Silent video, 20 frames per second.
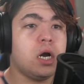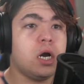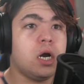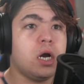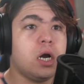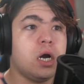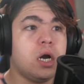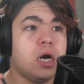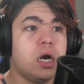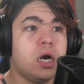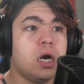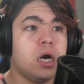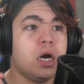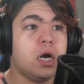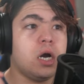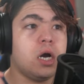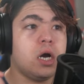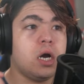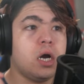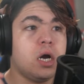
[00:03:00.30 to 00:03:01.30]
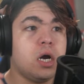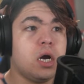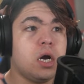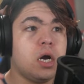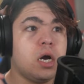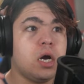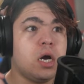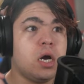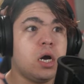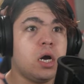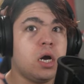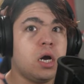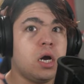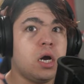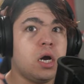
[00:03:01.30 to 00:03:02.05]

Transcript: Nothing is said.